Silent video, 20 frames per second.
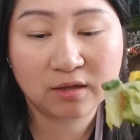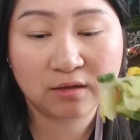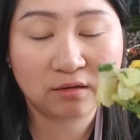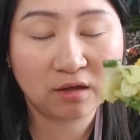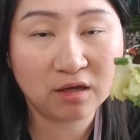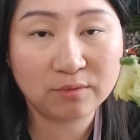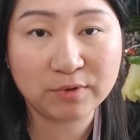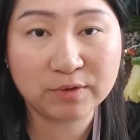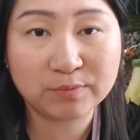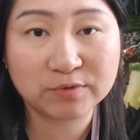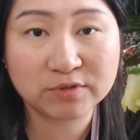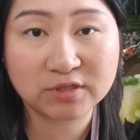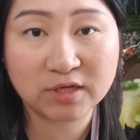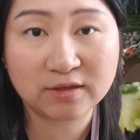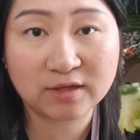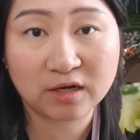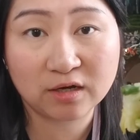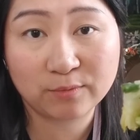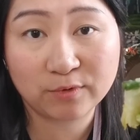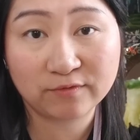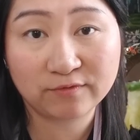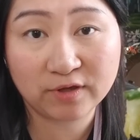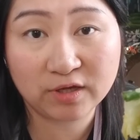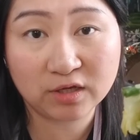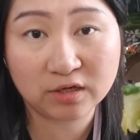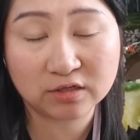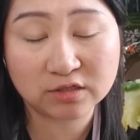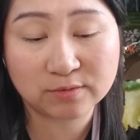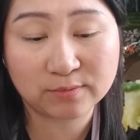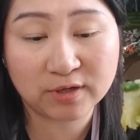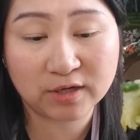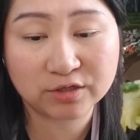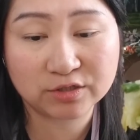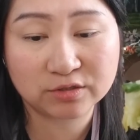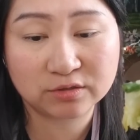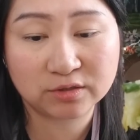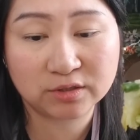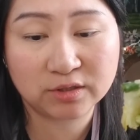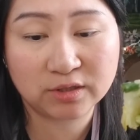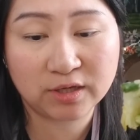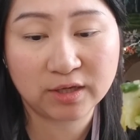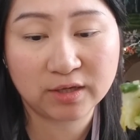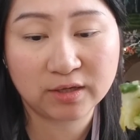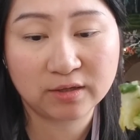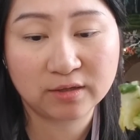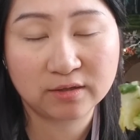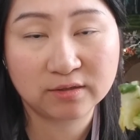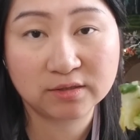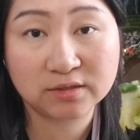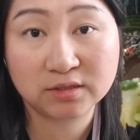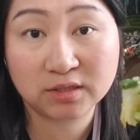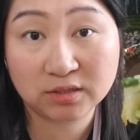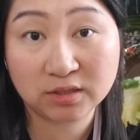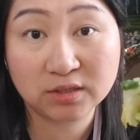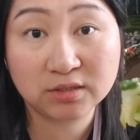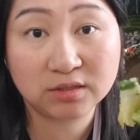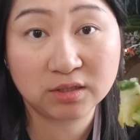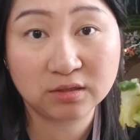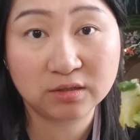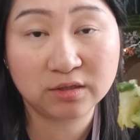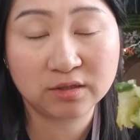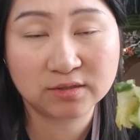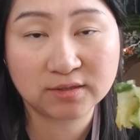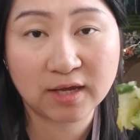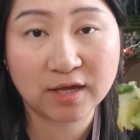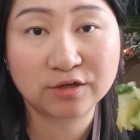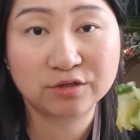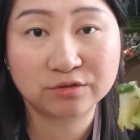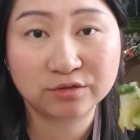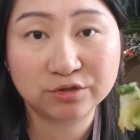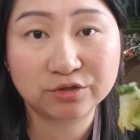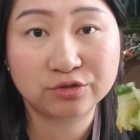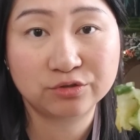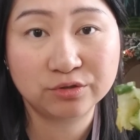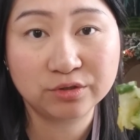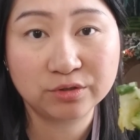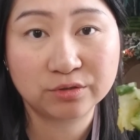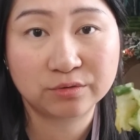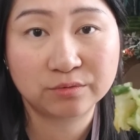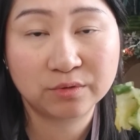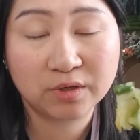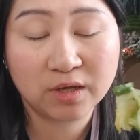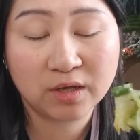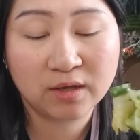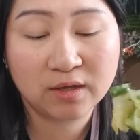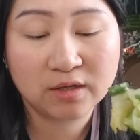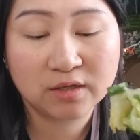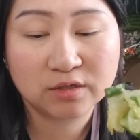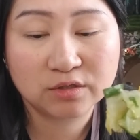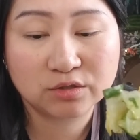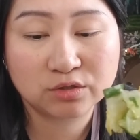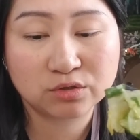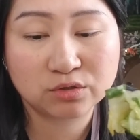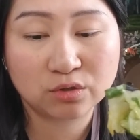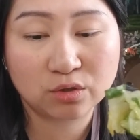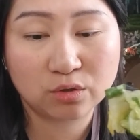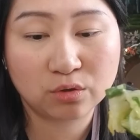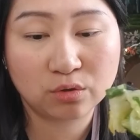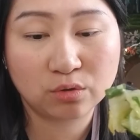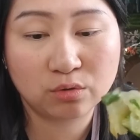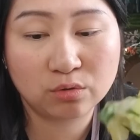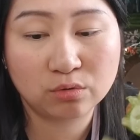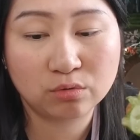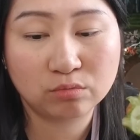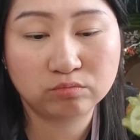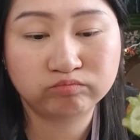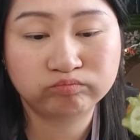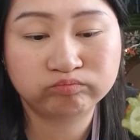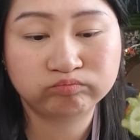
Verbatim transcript: lot of people say that about veganism, actually, and statistically is actually true. So